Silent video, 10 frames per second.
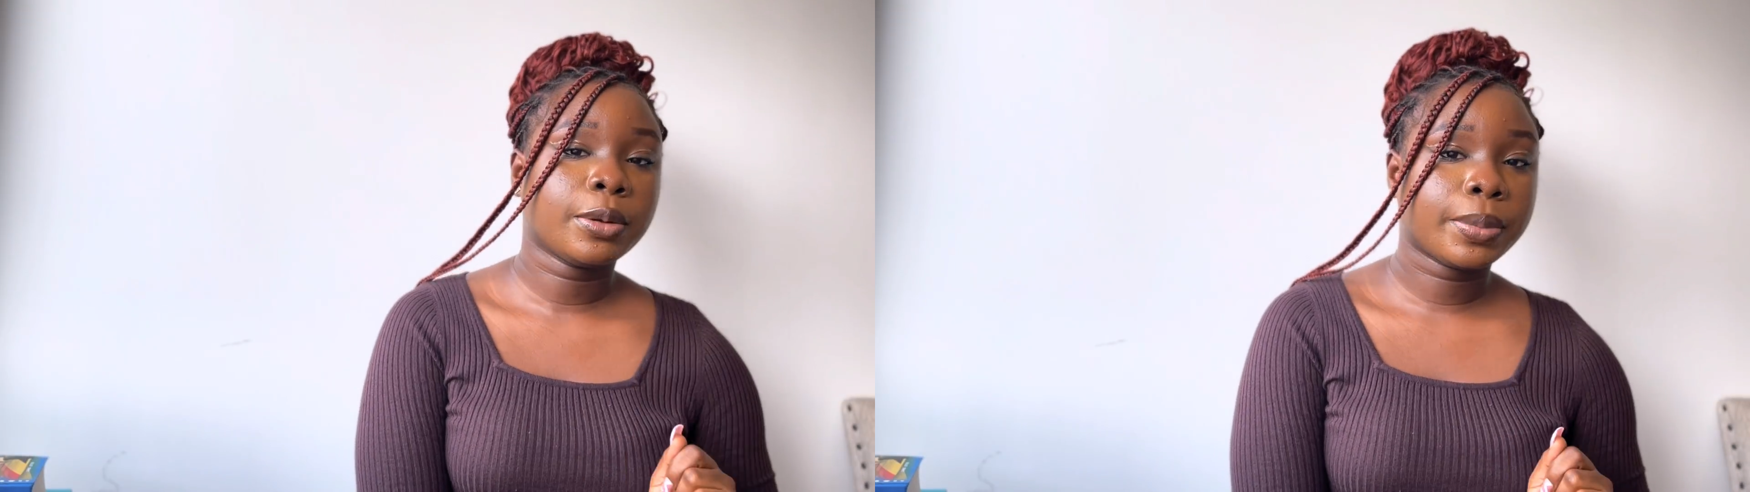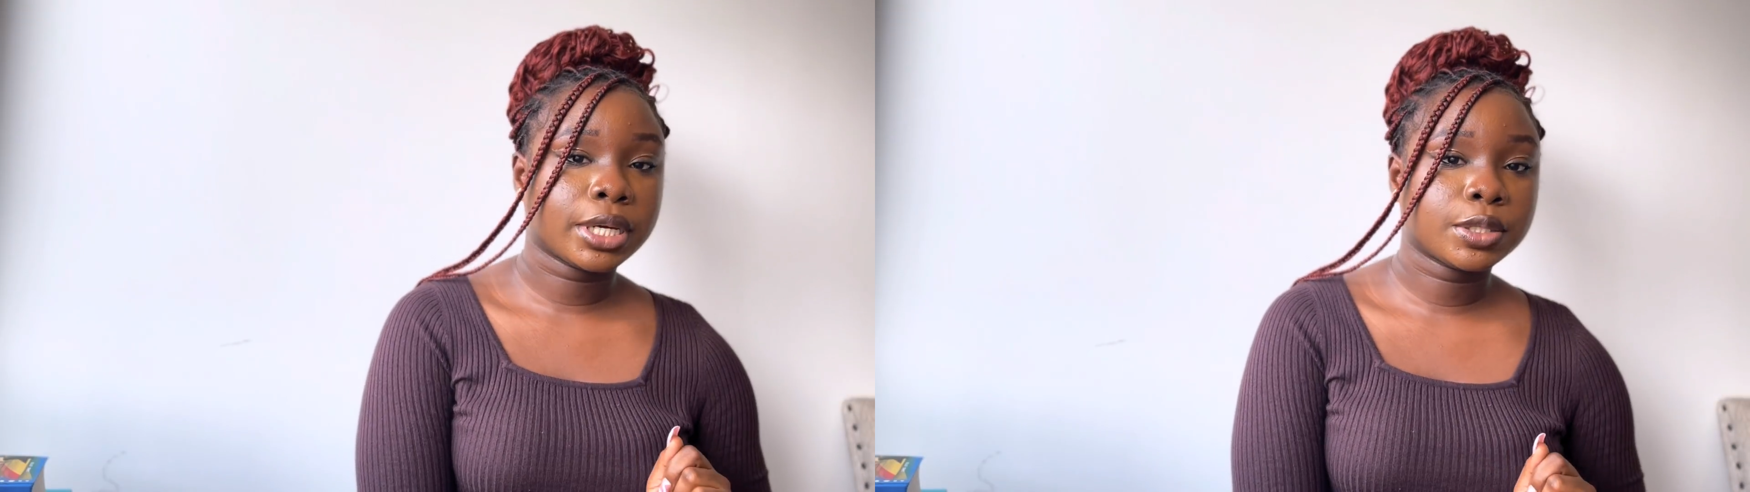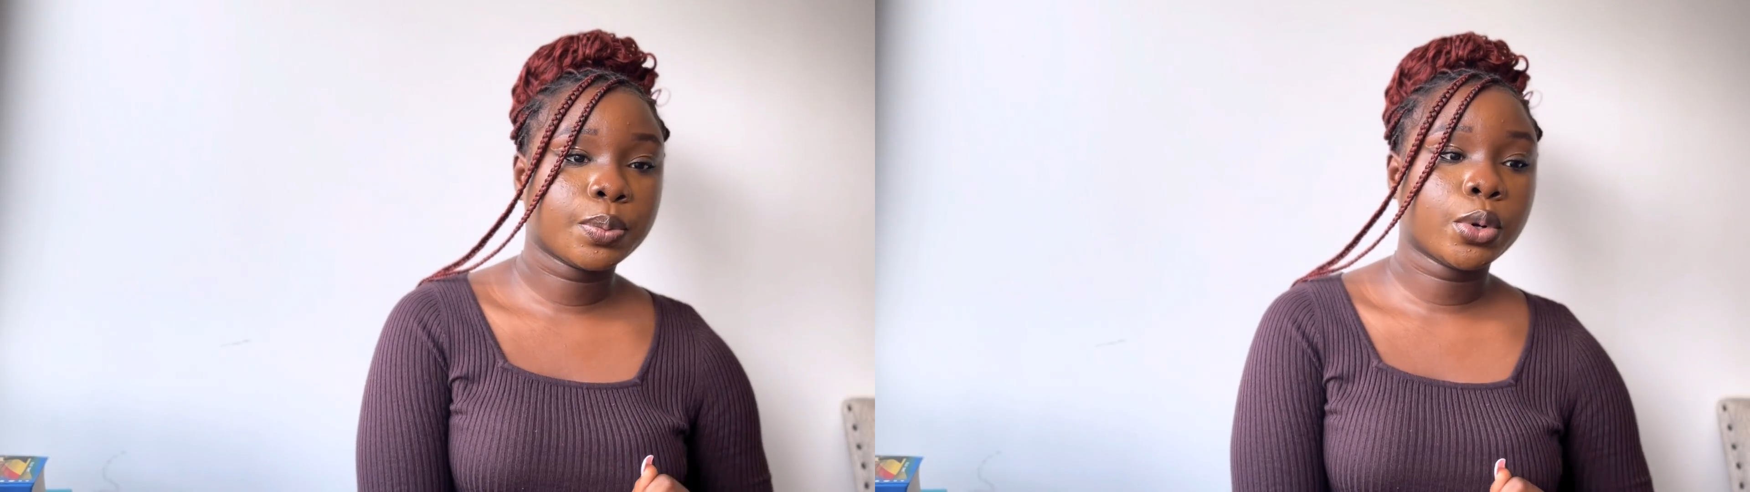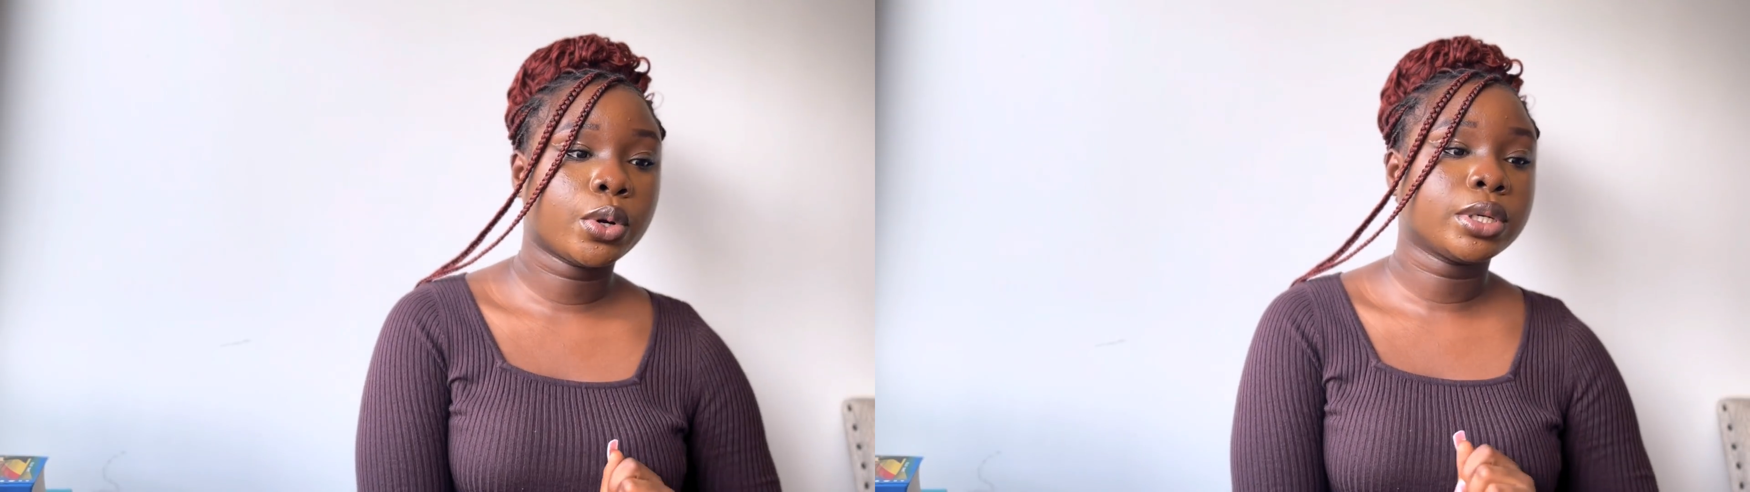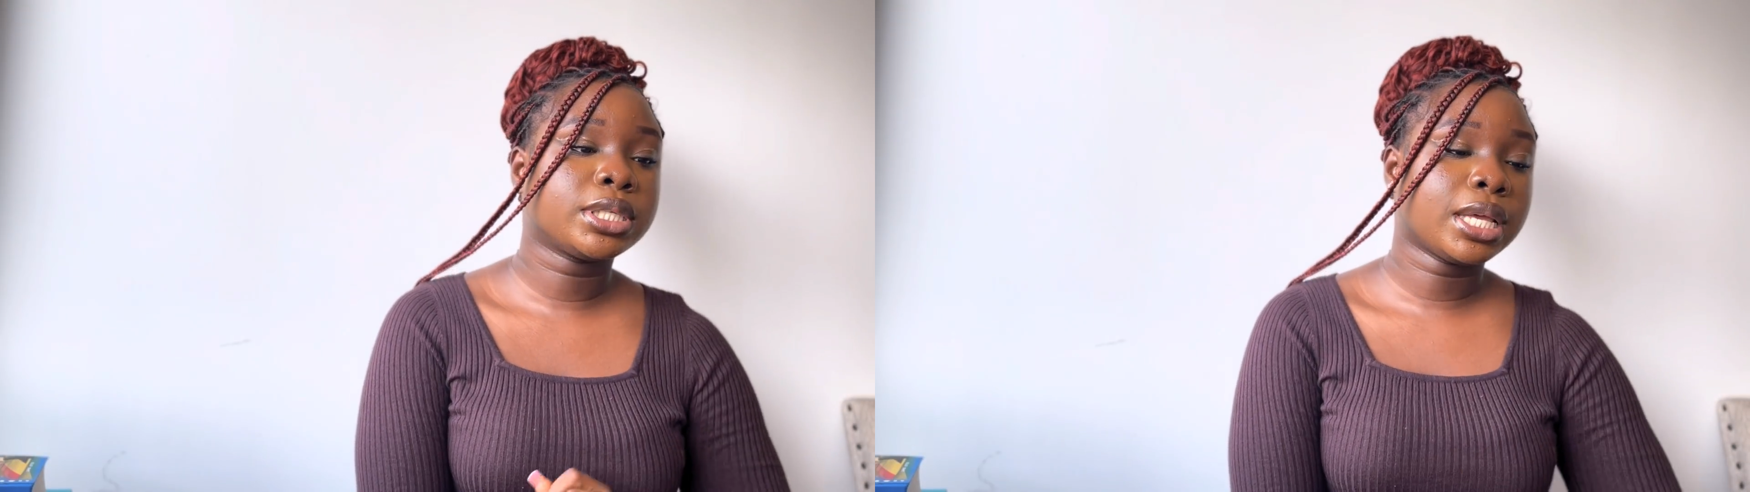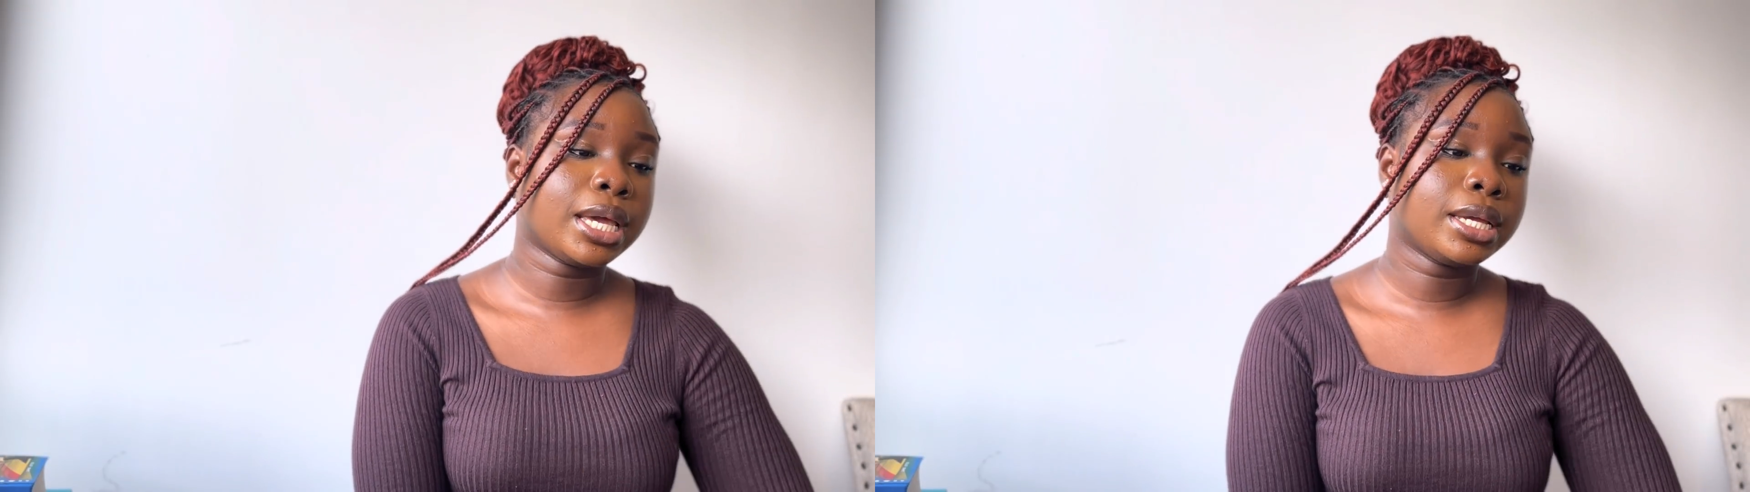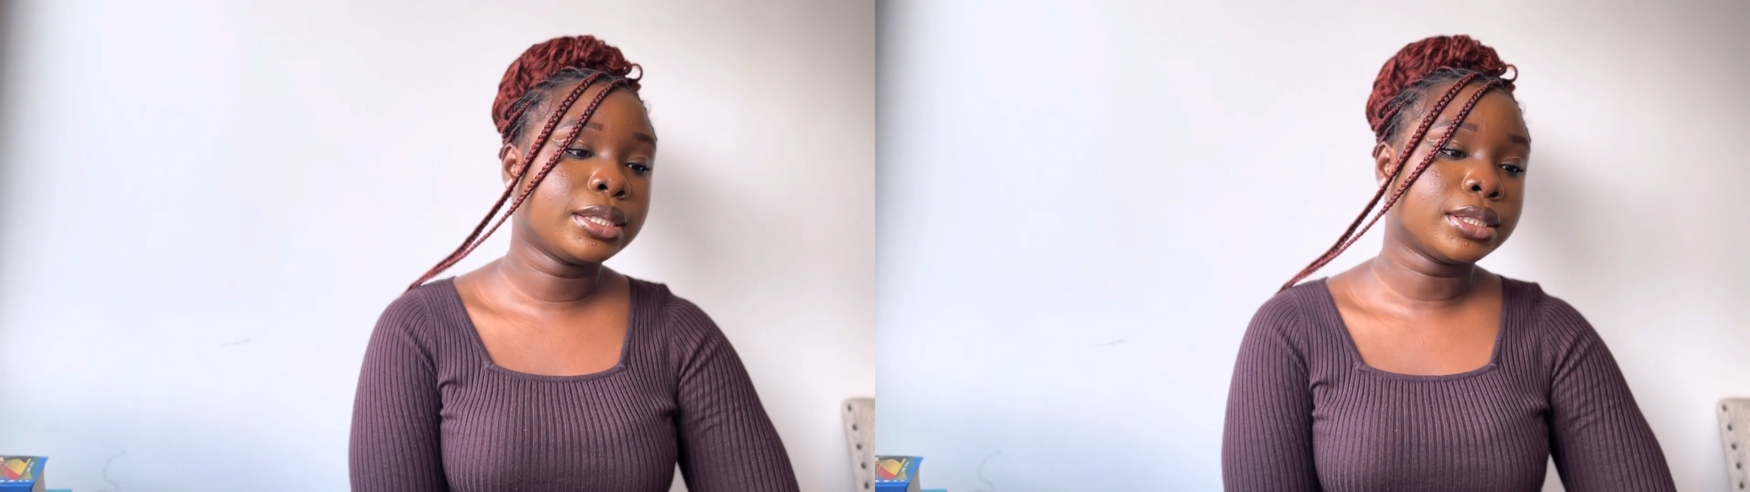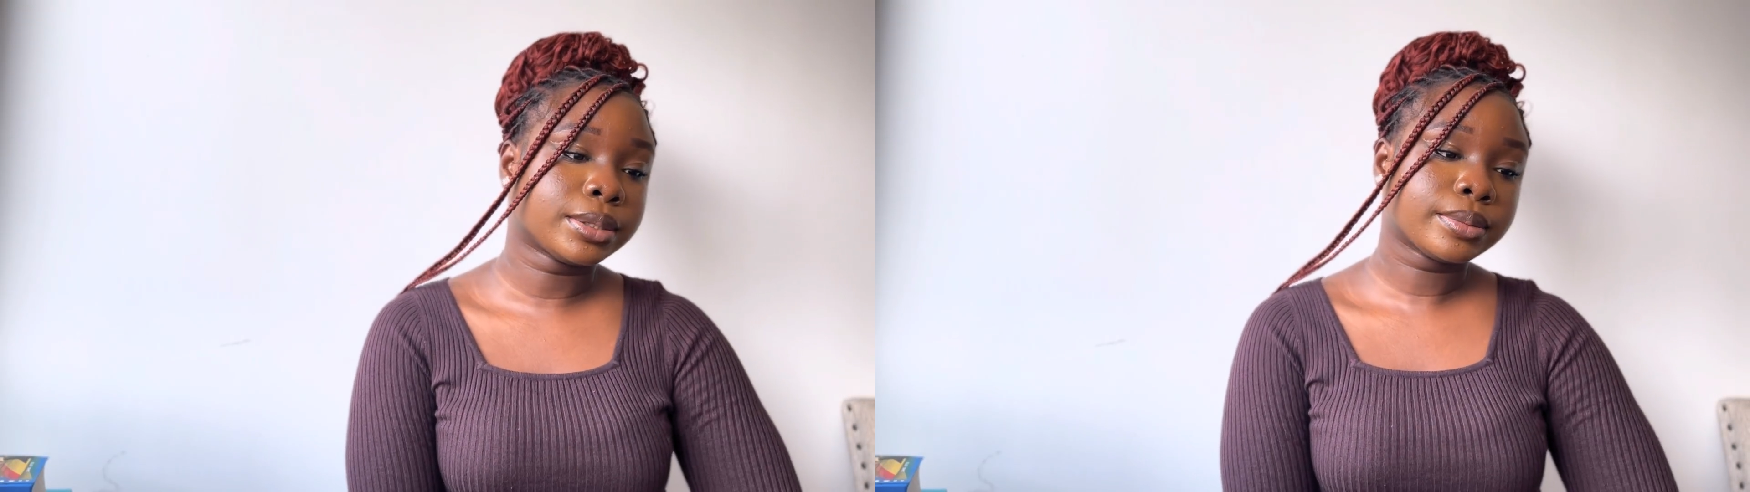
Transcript: passport, and